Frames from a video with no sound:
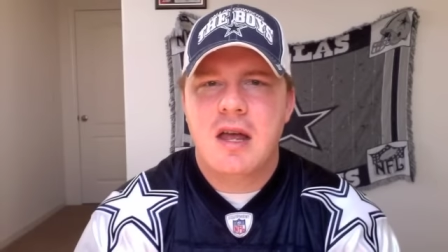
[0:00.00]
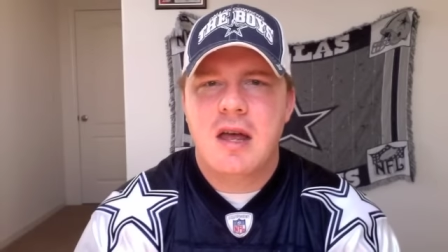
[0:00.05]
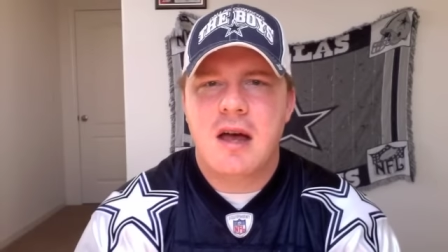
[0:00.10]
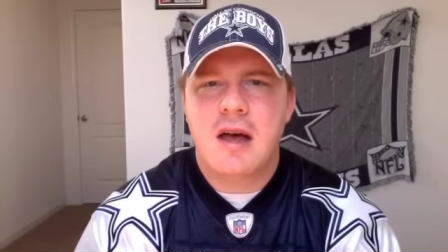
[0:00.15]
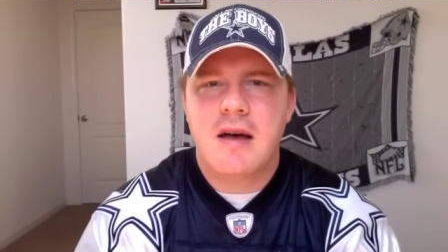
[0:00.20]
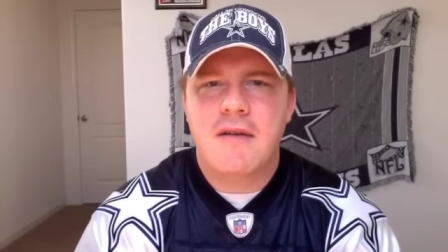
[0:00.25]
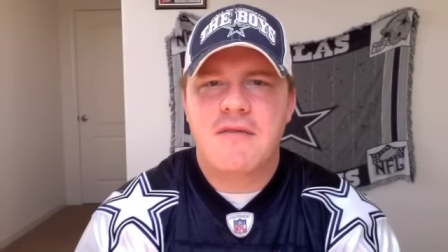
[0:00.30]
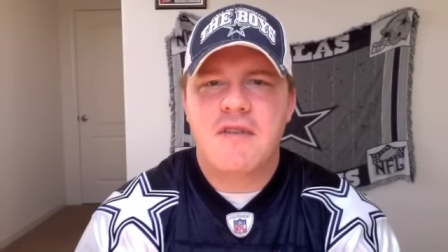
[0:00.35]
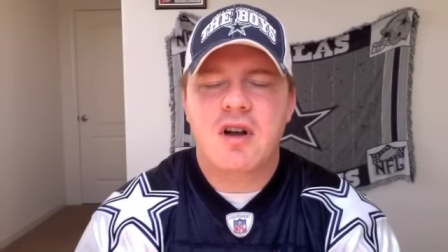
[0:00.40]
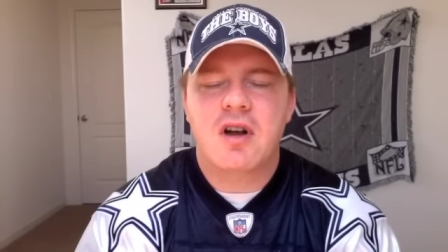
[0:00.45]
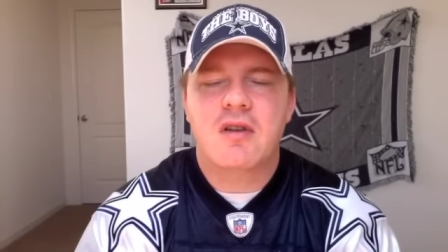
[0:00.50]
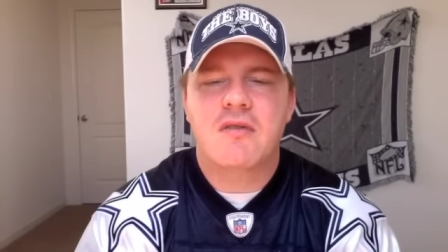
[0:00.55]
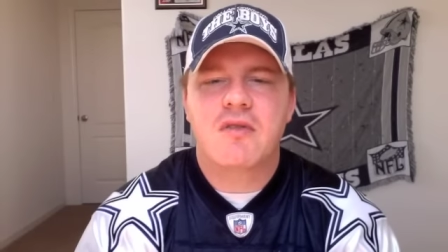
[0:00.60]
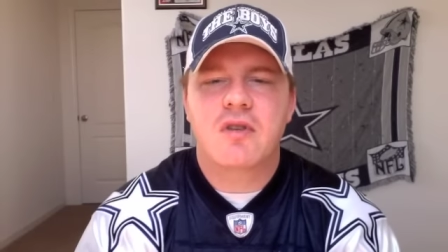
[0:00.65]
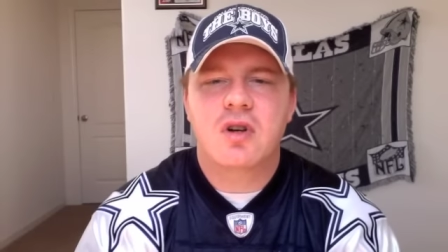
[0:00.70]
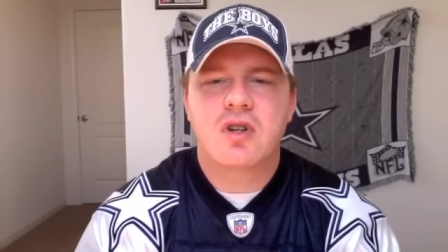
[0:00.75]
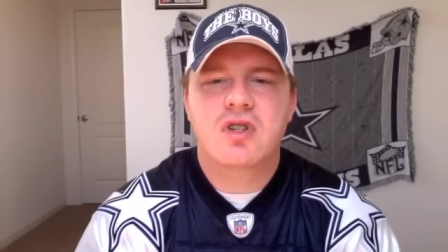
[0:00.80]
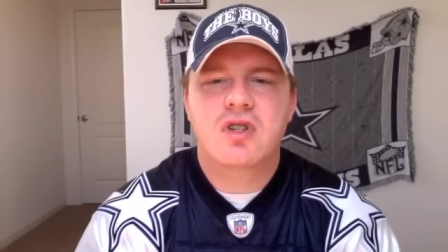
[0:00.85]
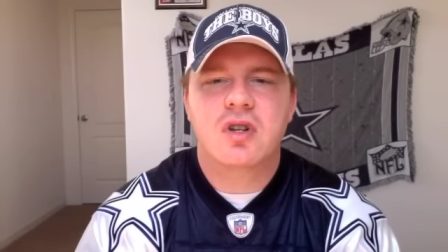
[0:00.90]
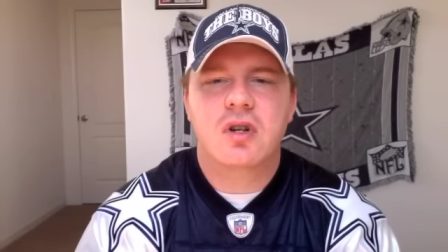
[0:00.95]
Uh, very
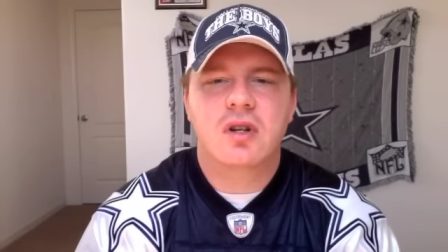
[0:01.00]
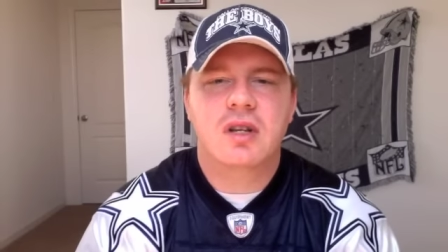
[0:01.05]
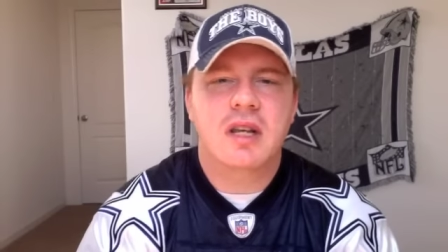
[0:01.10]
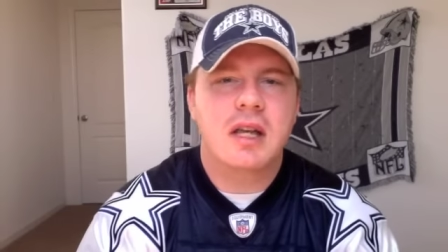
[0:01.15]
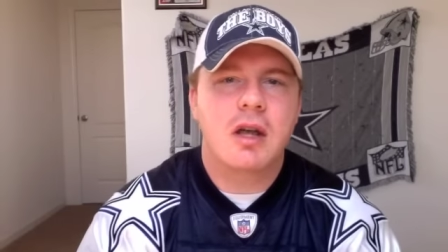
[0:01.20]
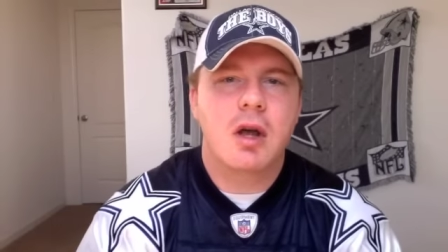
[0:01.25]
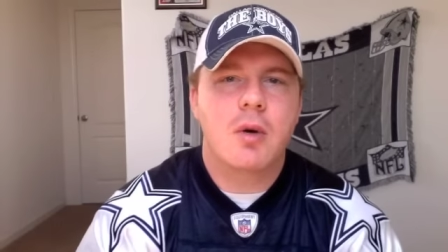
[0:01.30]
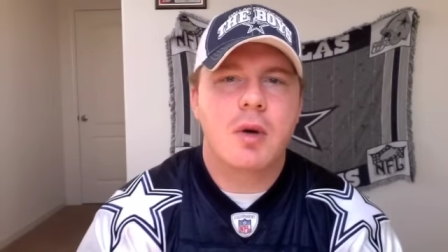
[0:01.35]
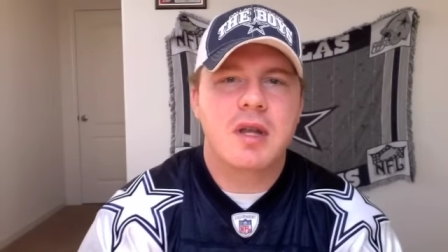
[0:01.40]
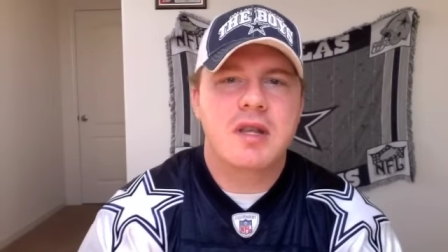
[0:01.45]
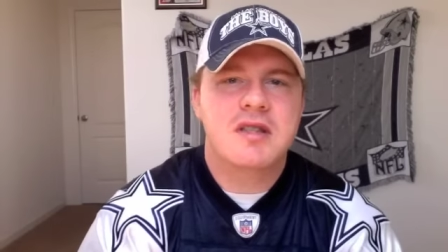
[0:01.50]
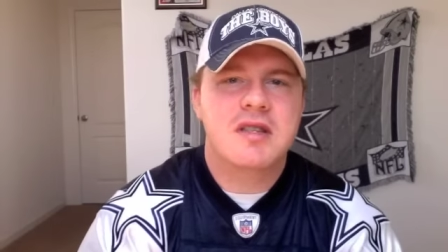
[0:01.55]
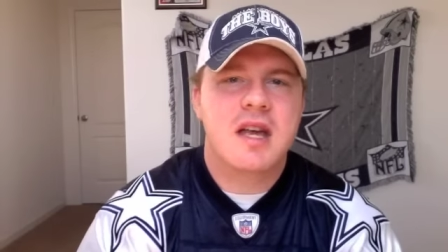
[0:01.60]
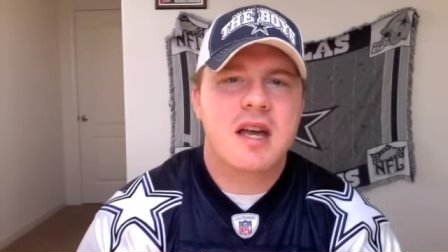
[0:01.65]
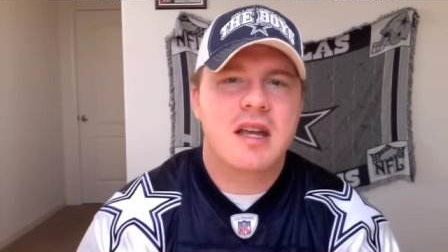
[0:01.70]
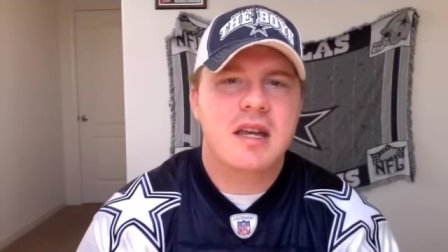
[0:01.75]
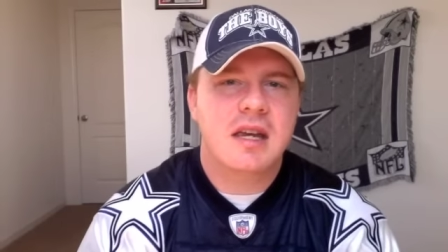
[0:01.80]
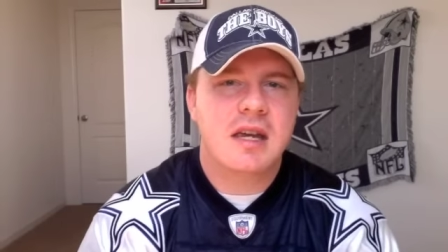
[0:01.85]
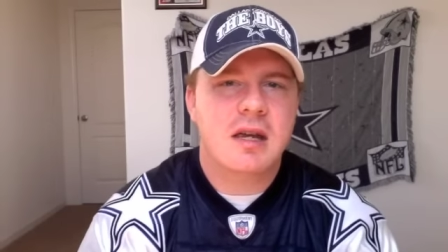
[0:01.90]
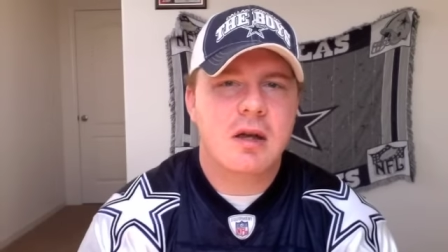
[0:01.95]
versatile. You can go
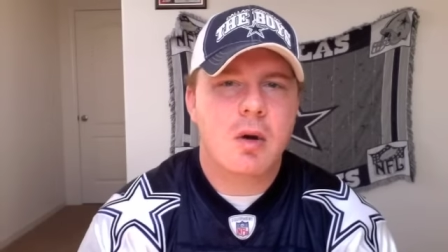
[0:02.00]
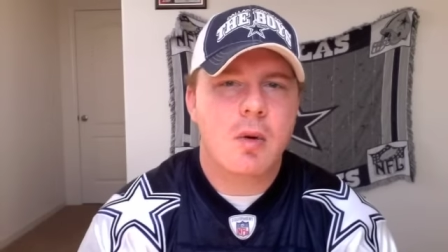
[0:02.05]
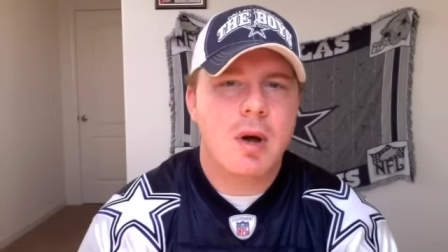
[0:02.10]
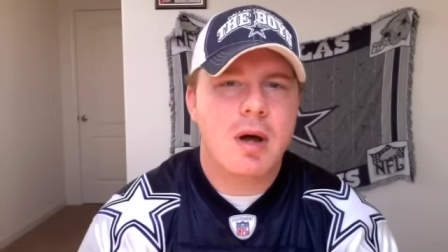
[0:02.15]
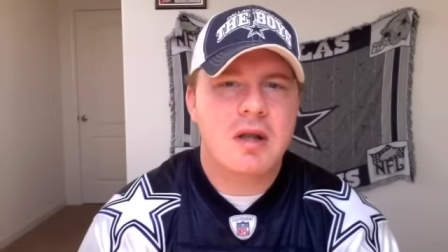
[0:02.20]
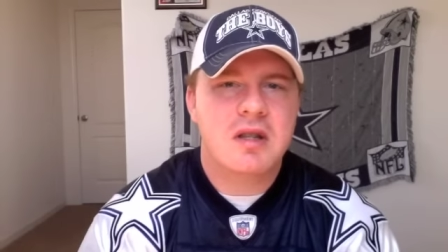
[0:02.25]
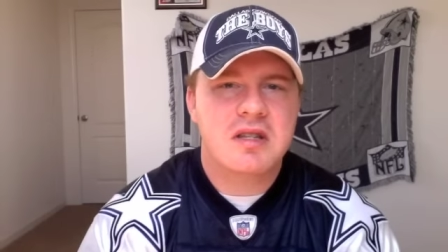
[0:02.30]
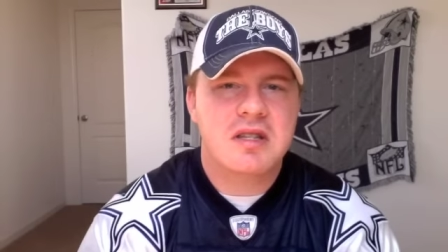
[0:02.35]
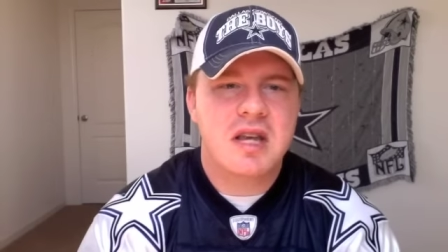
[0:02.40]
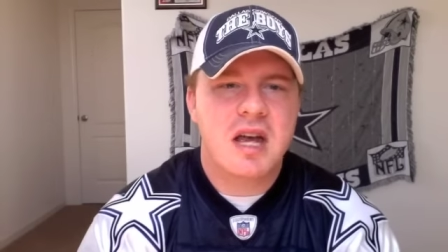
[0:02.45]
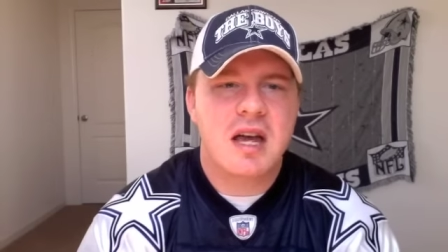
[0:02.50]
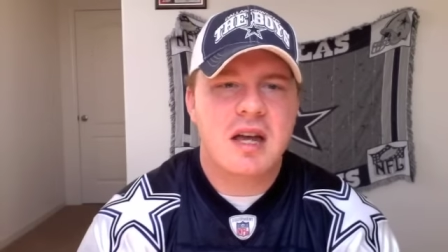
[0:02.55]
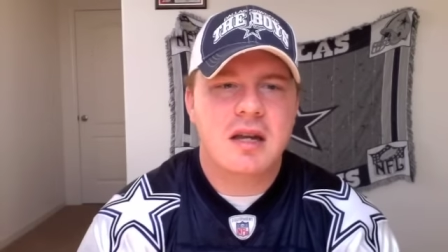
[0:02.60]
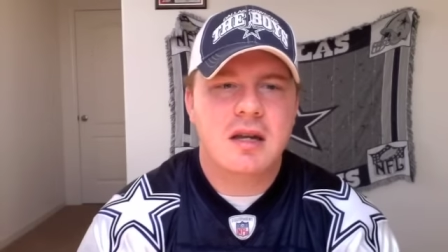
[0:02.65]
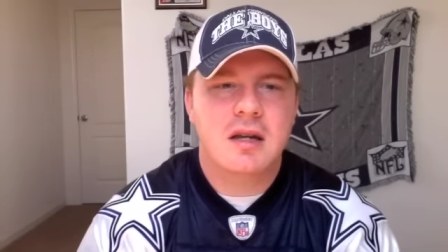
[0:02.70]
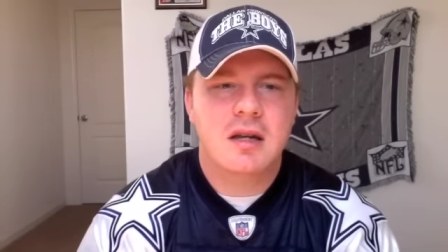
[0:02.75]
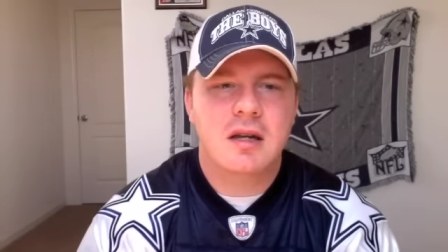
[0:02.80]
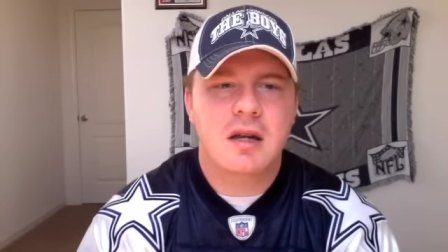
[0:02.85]
inside, you can go outside.